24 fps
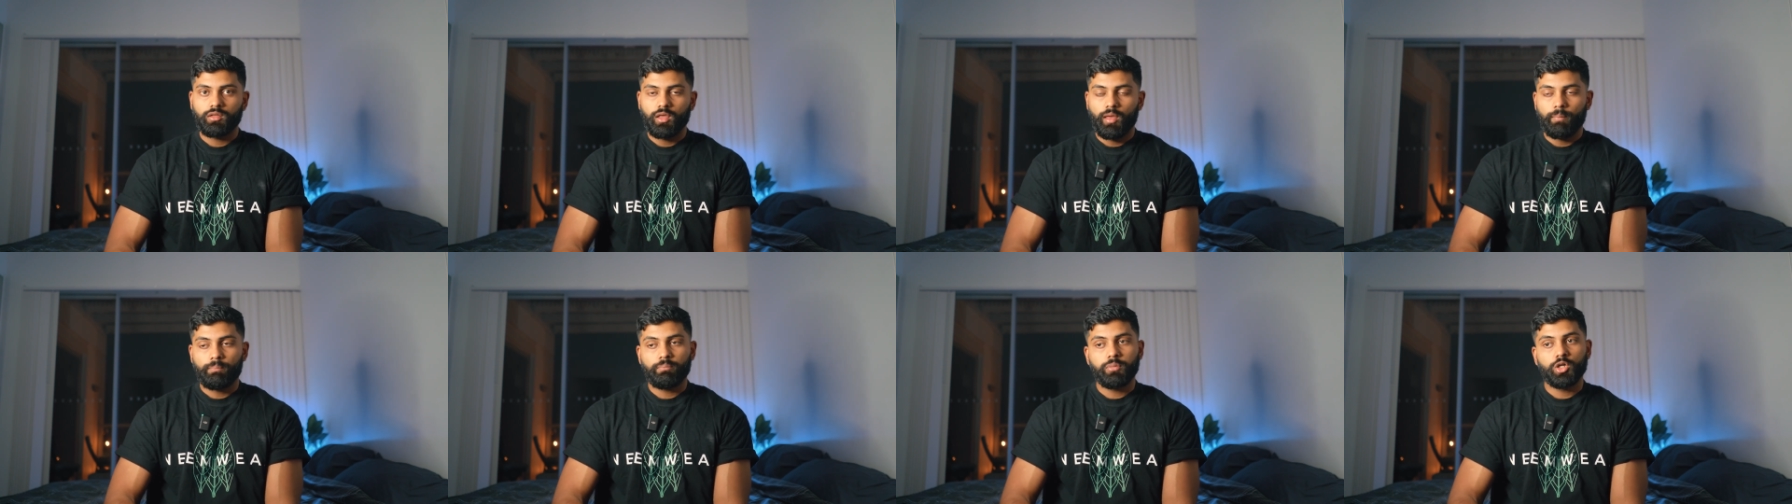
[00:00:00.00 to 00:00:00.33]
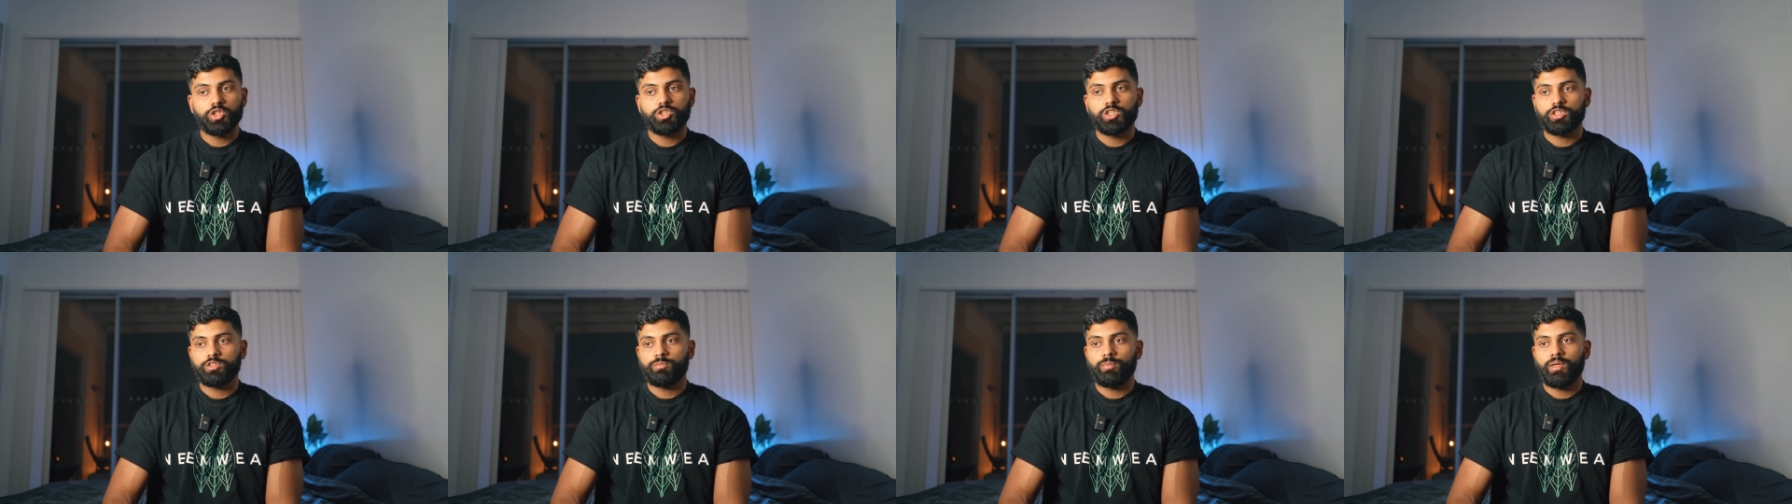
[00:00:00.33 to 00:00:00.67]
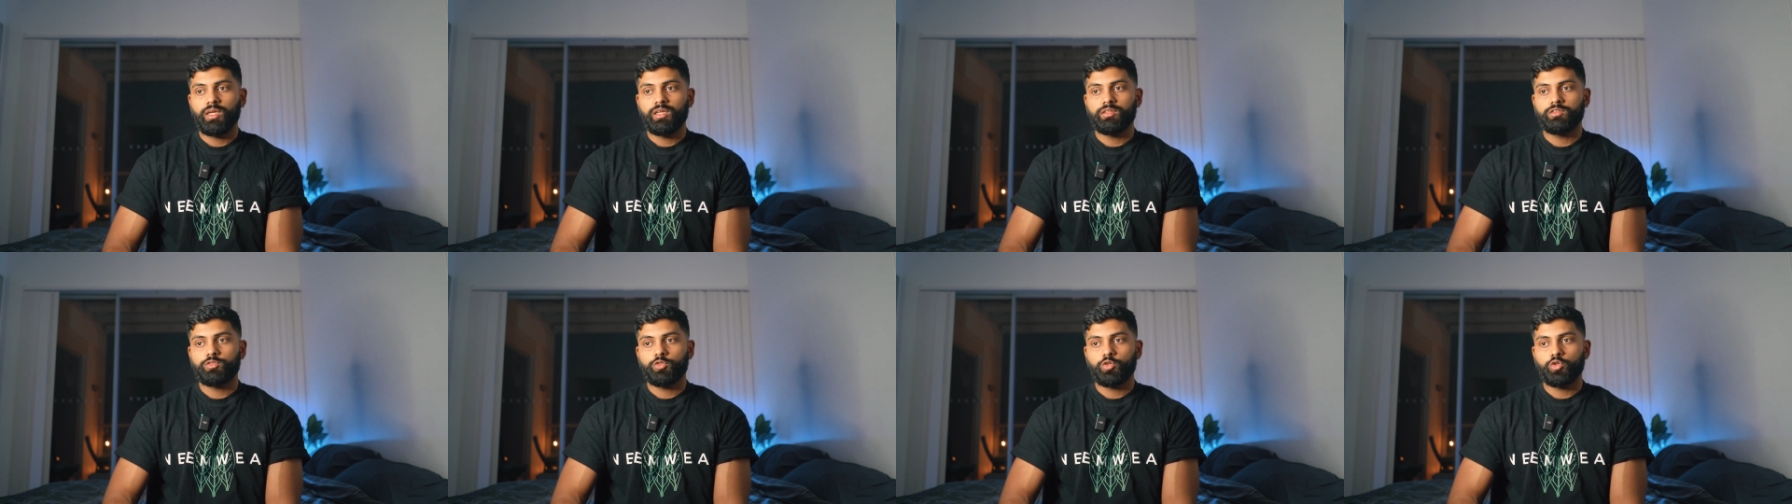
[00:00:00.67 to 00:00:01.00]
It pushes
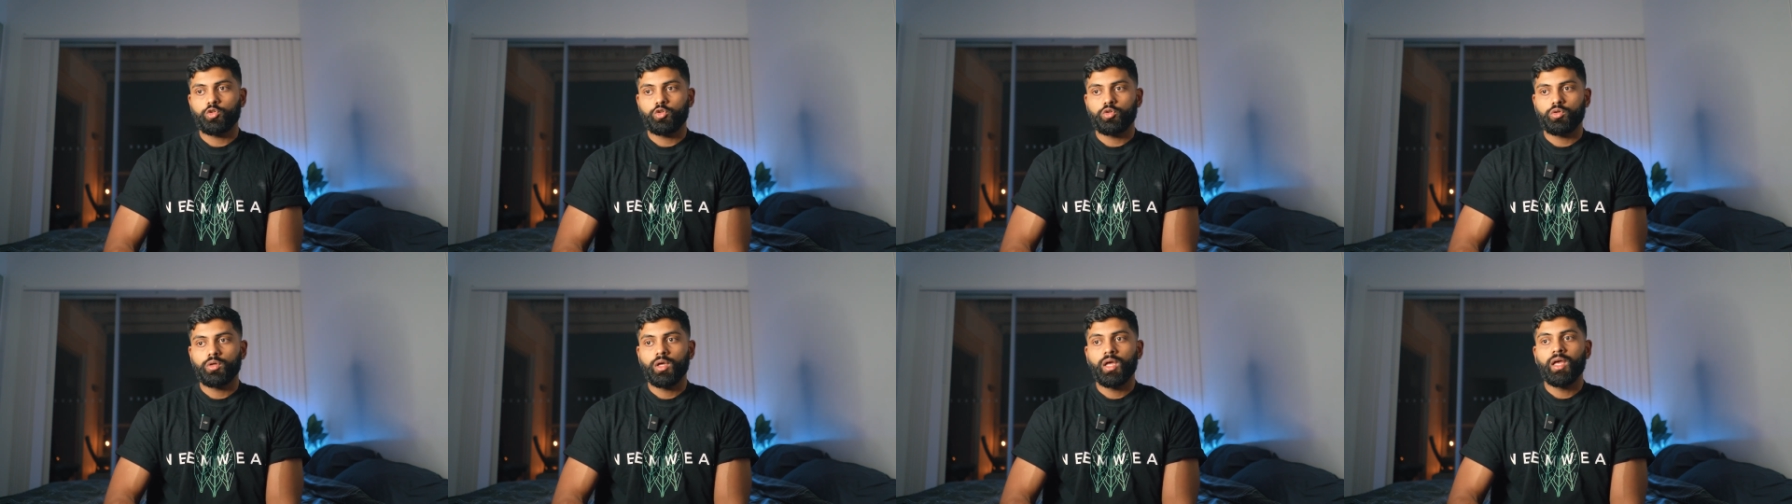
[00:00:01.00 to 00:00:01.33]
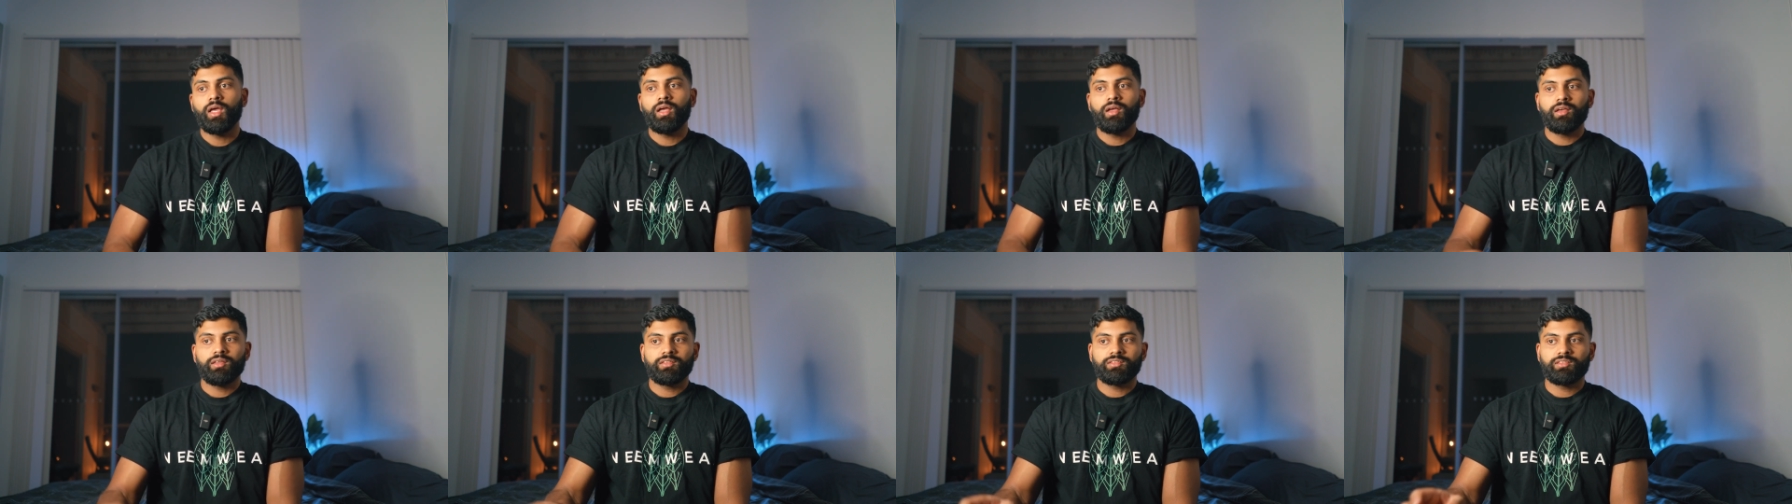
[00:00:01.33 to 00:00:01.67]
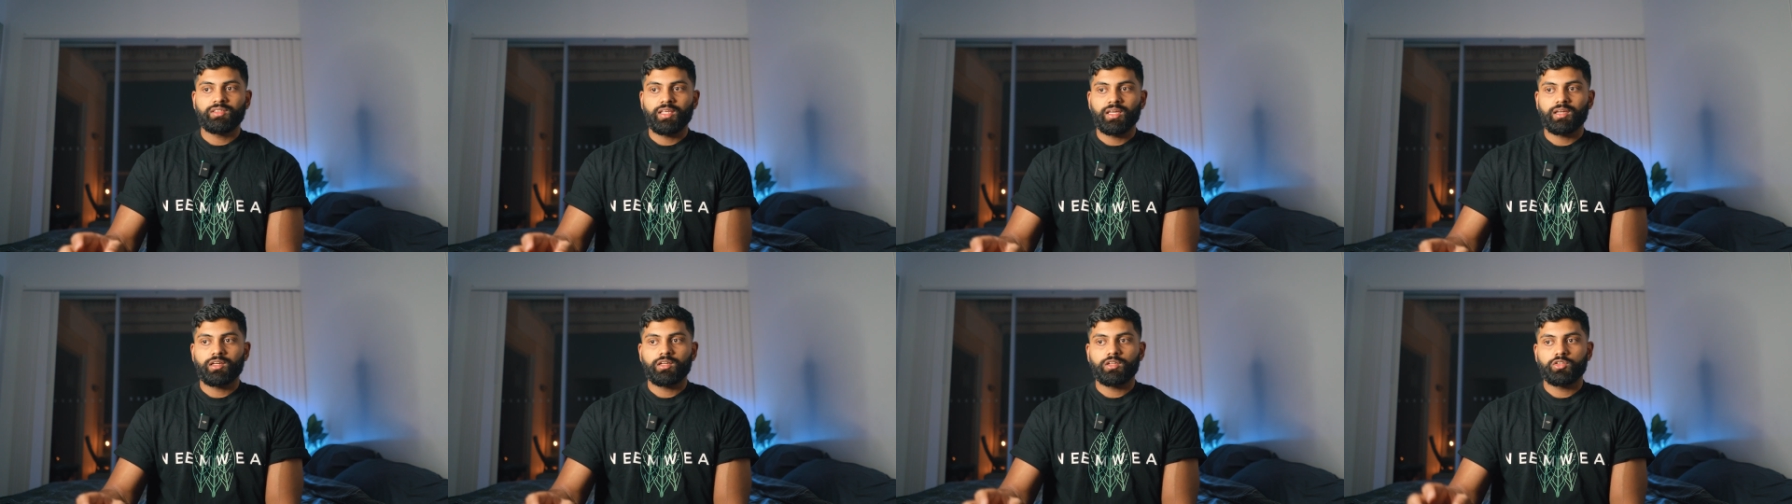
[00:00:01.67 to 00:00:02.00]
me to
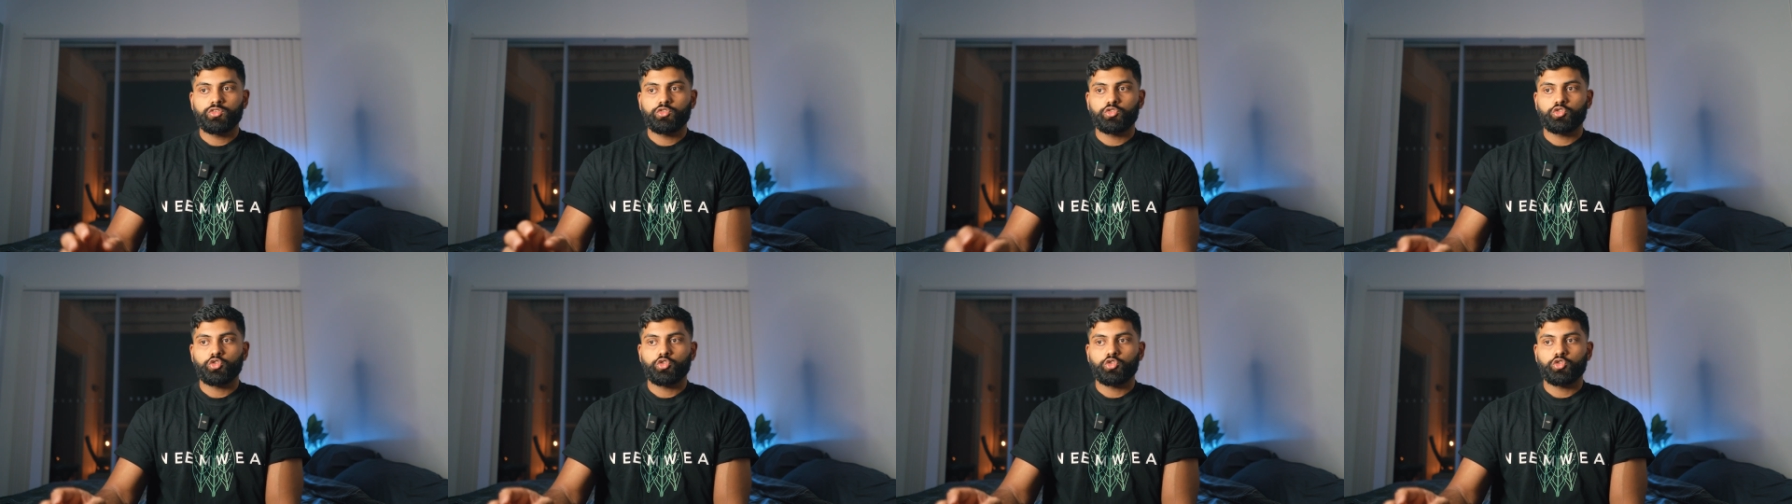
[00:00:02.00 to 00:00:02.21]
stick